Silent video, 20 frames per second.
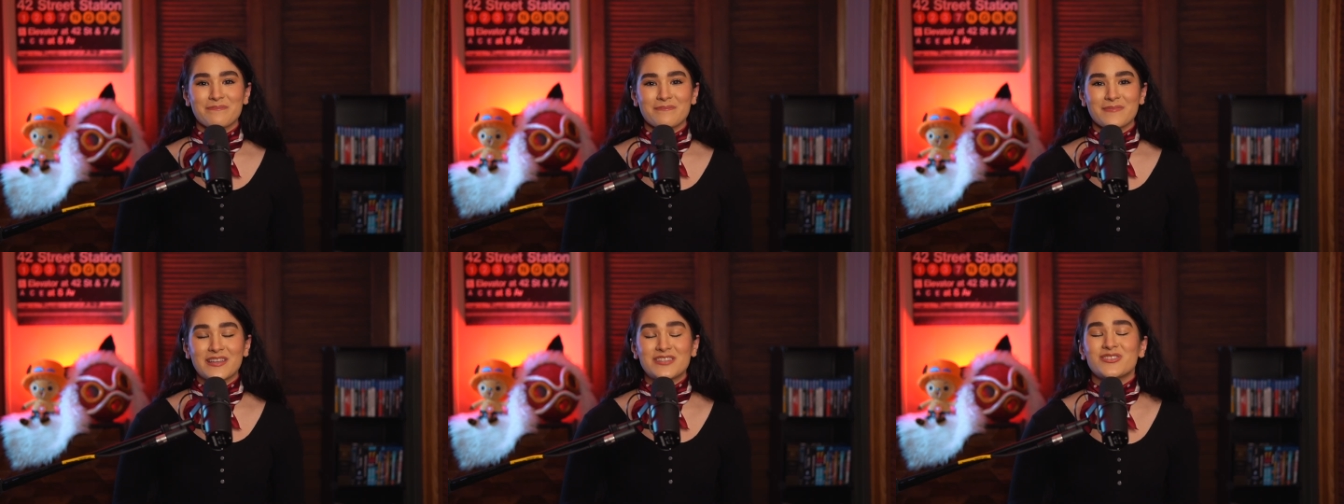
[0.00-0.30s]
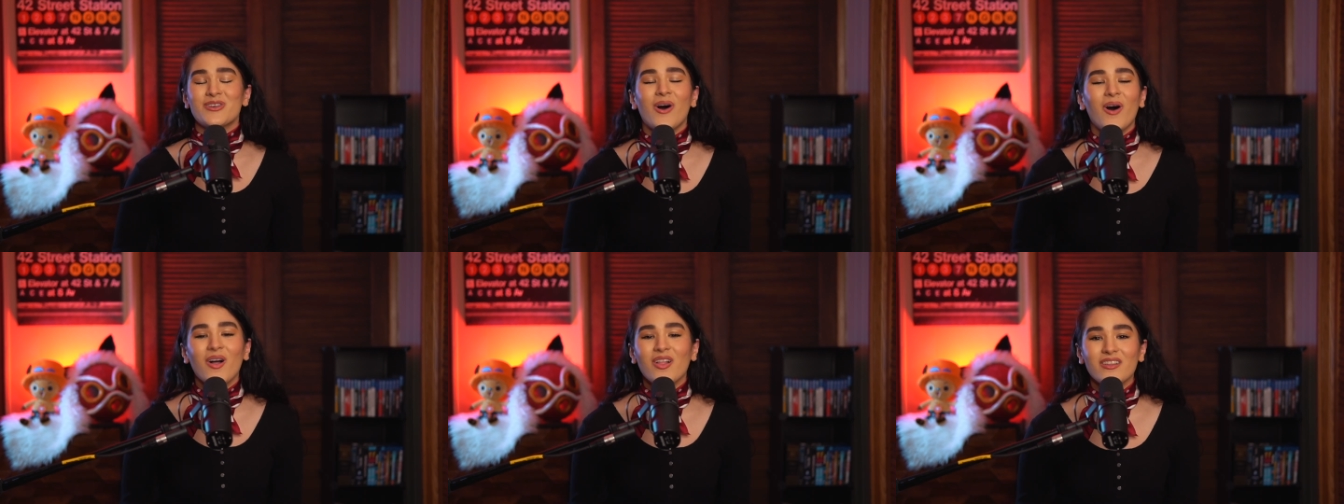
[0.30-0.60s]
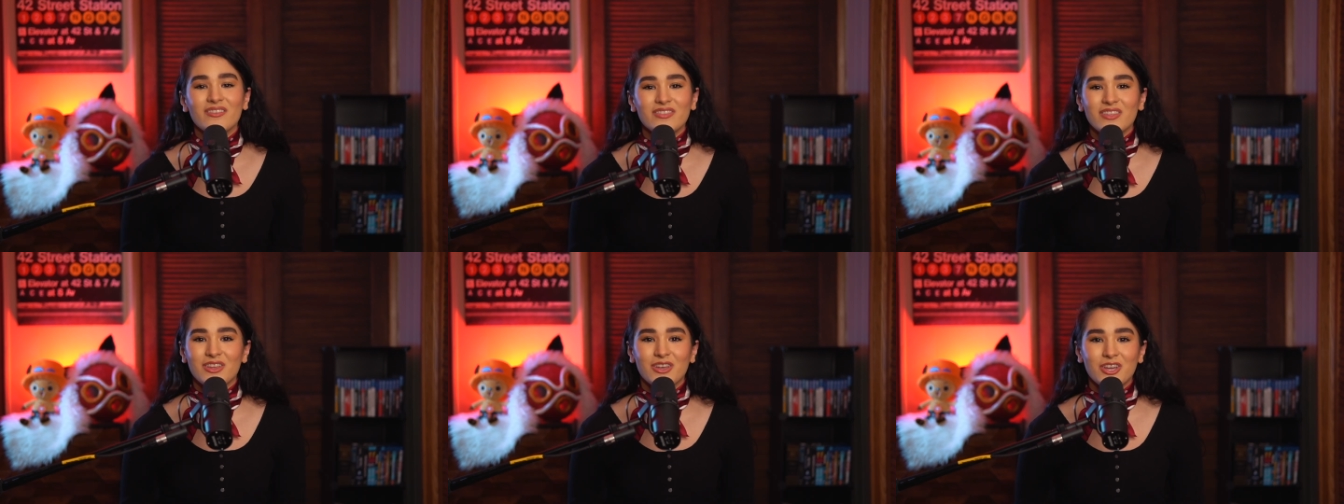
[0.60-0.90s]
It's all
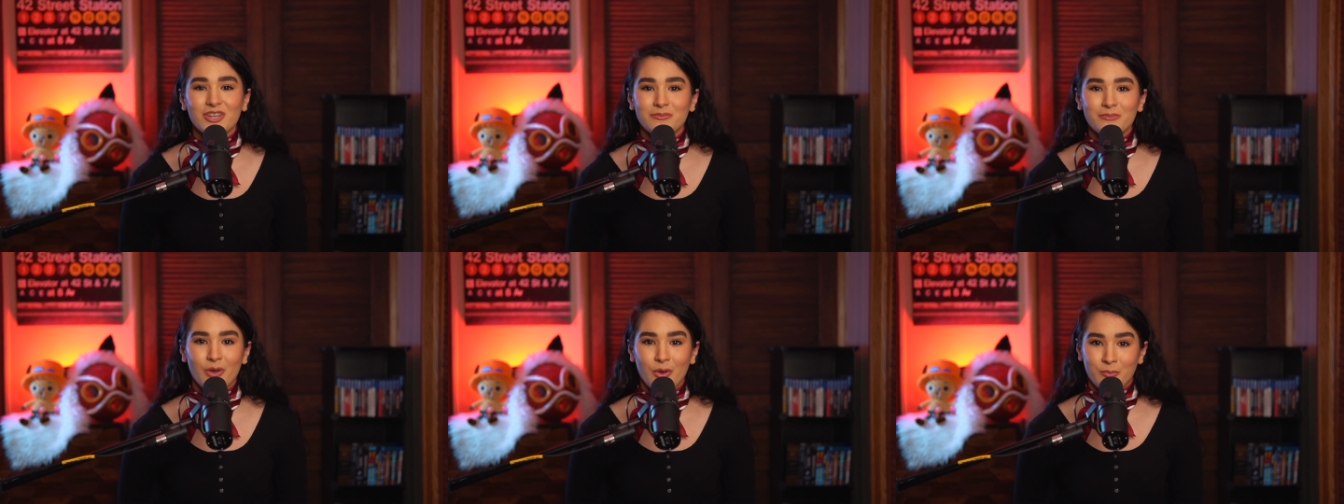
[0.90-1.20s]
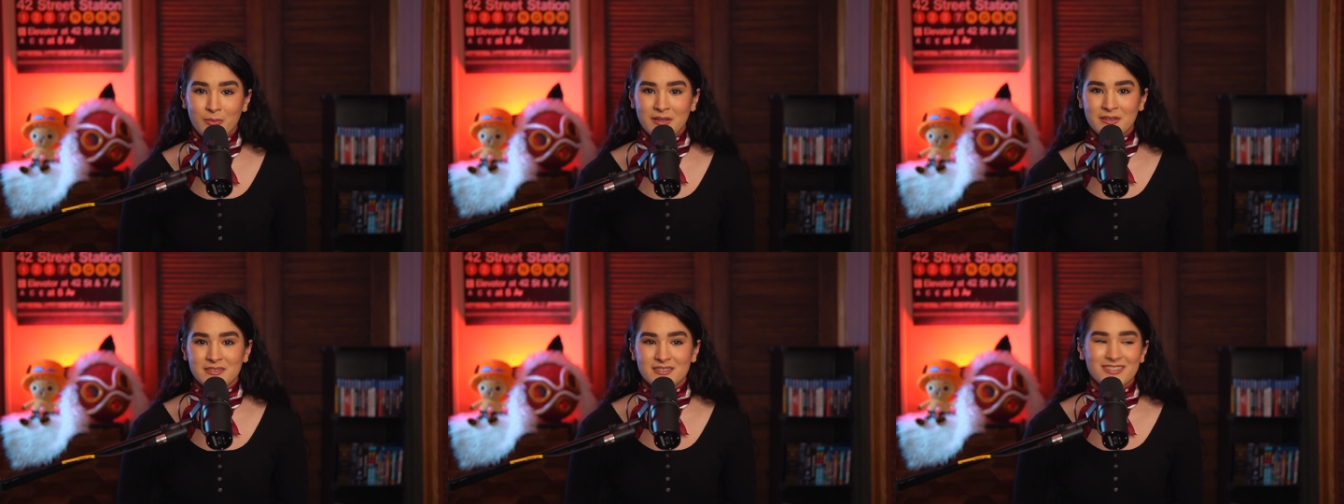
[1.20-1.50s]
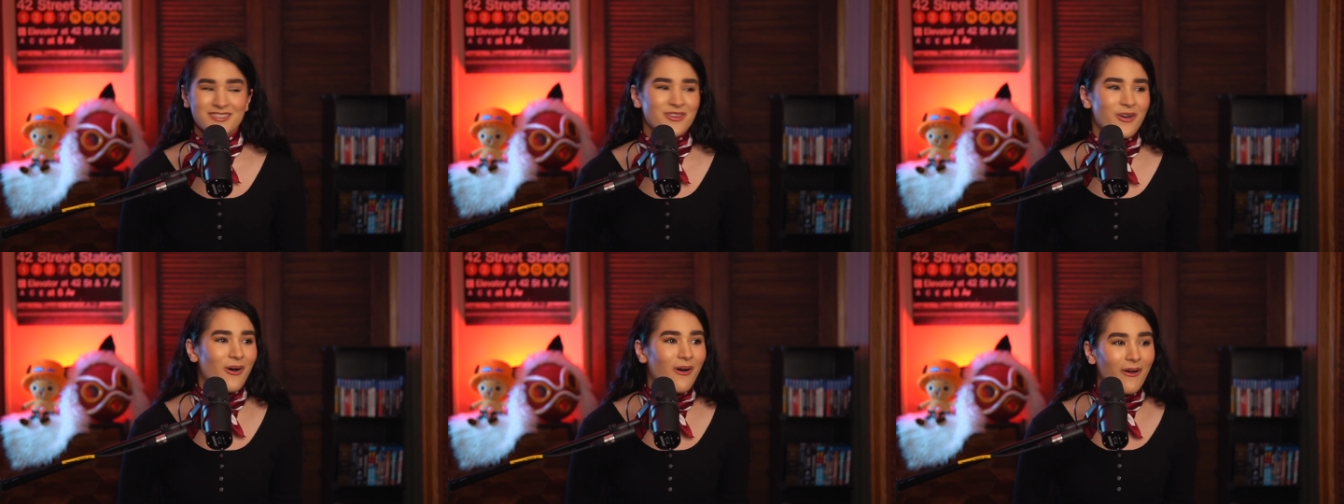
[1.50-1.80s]
of the good moments
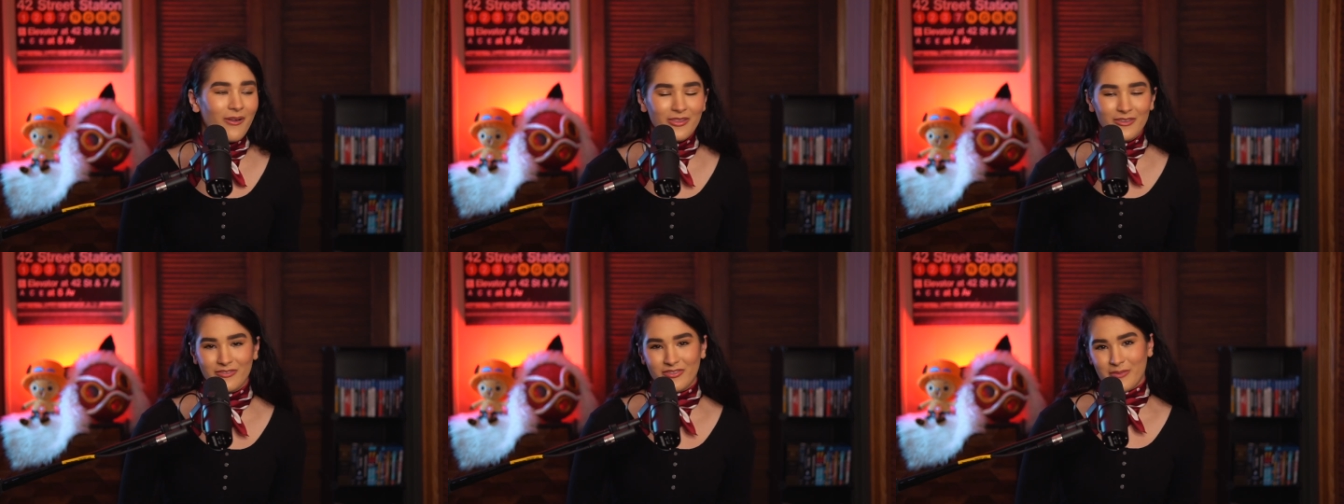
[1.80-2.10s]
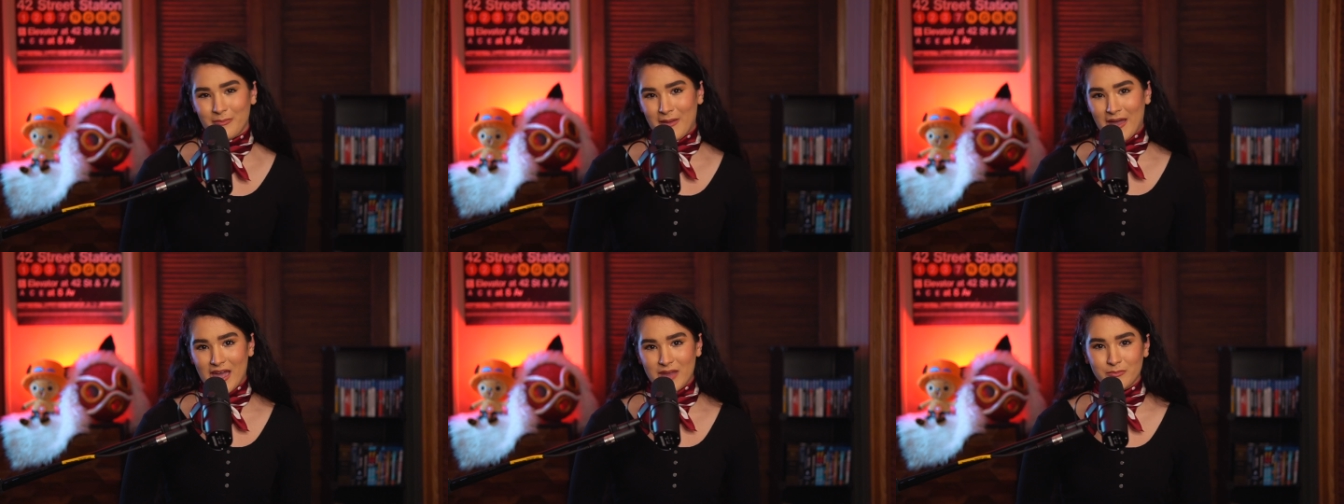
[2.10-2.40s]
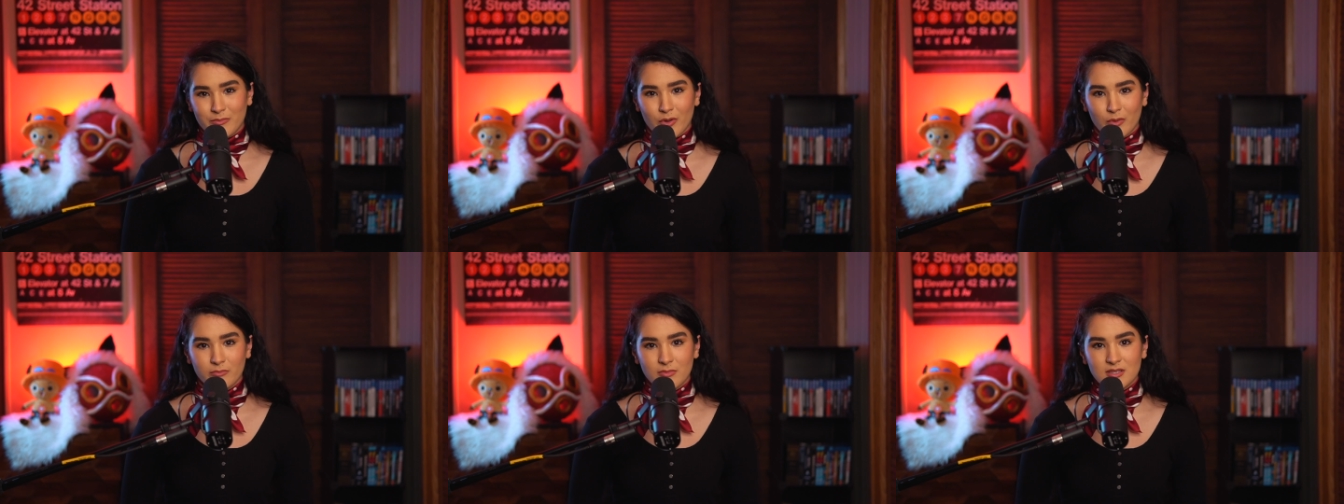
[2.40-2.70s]
and all of the bad
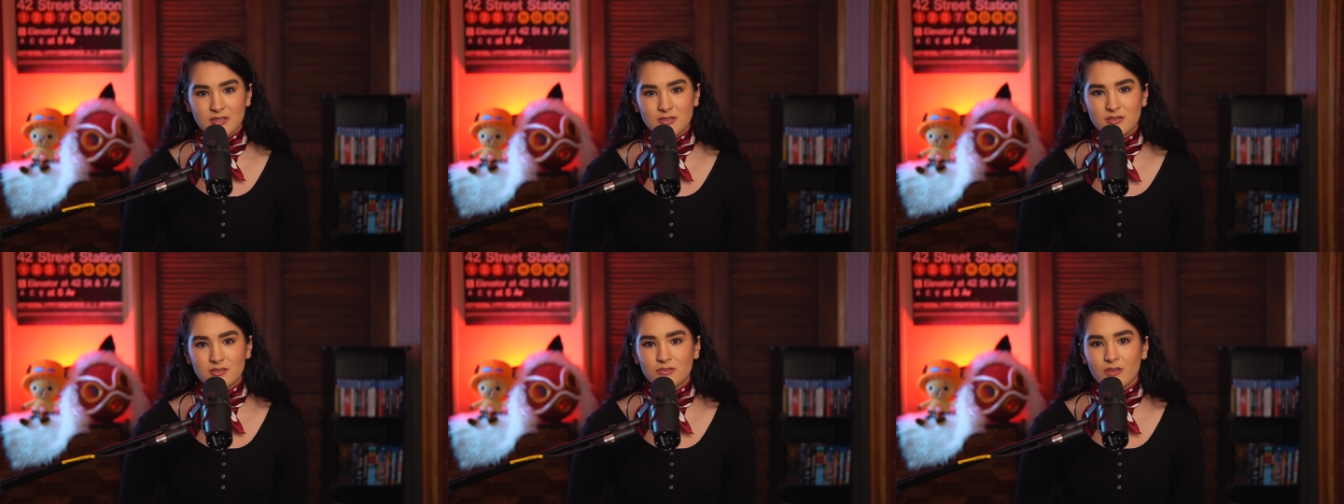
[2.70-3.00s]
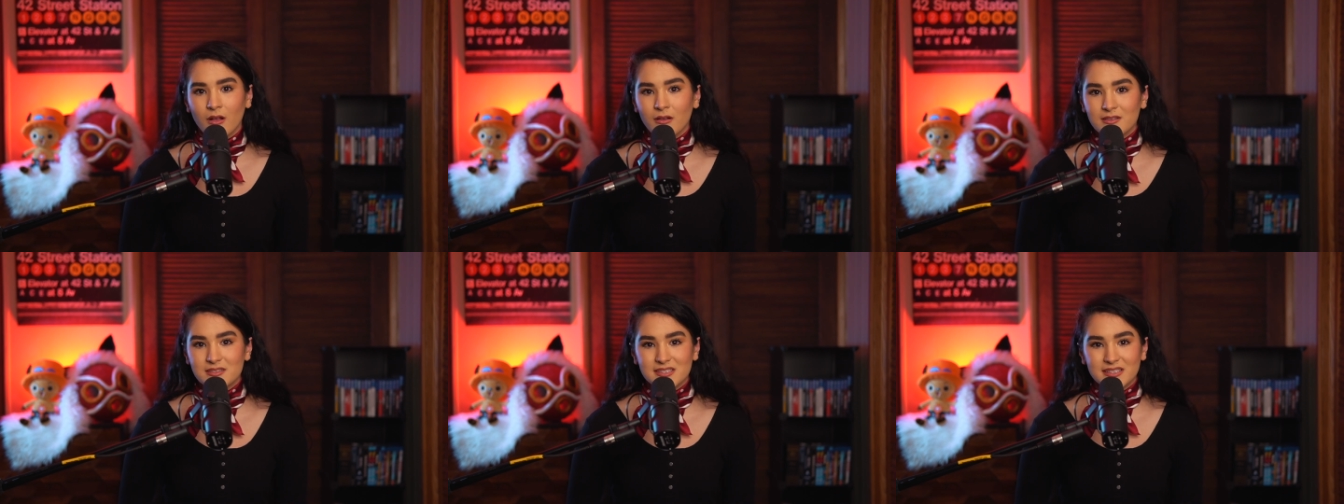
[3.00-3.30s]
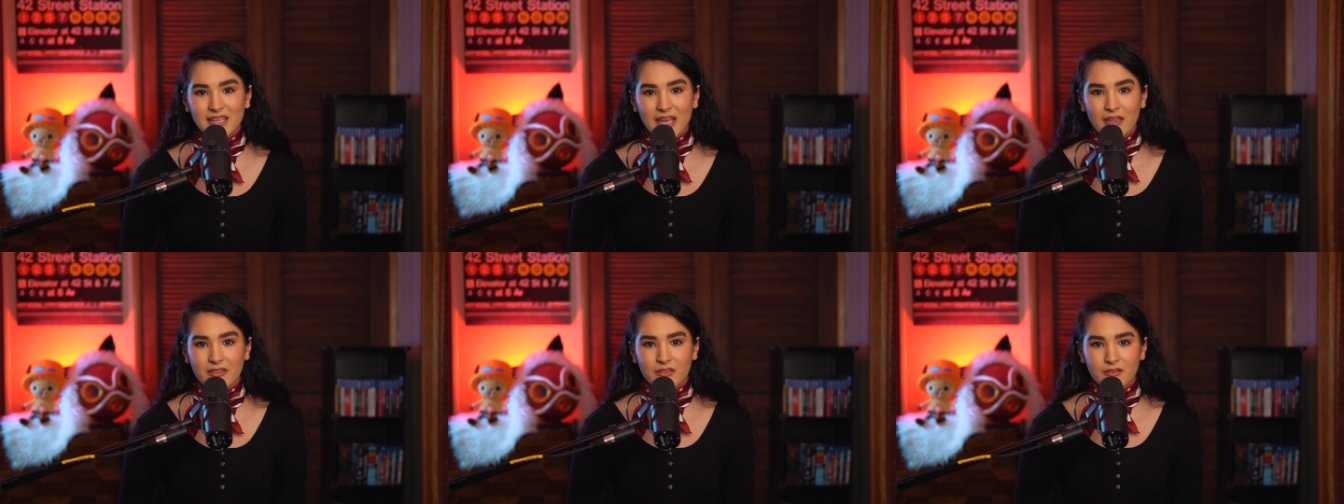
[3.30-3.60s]
moments strung
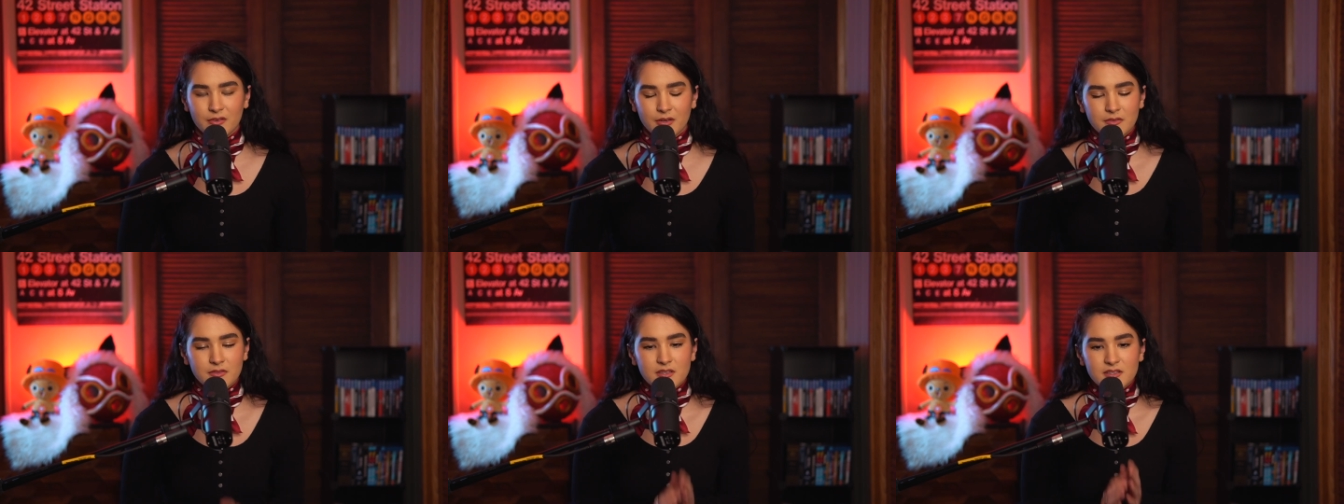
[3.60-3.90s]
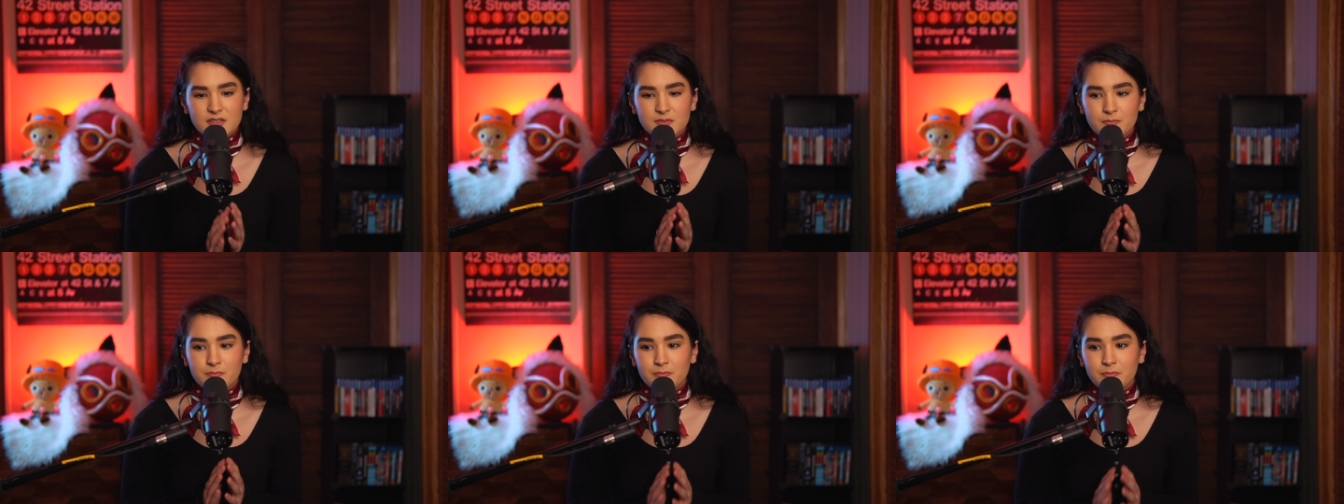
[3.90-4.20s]
together in this